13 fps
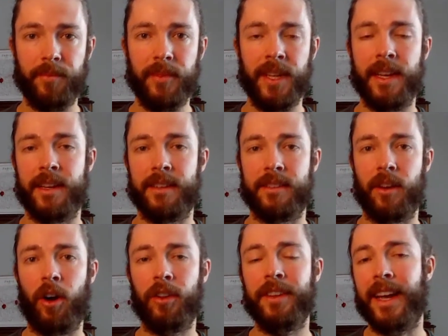is
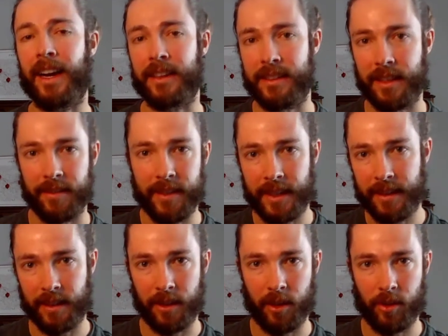all the activity
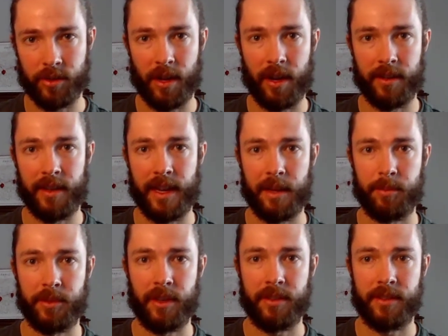that goes on in
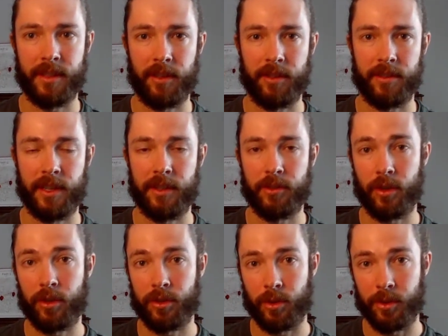Amazon Seller
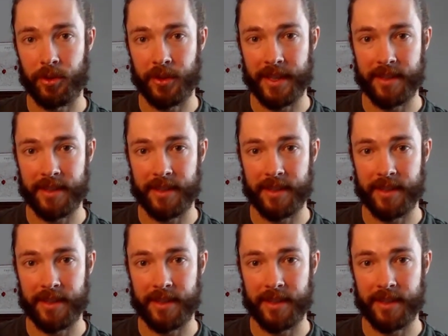Central, so when you get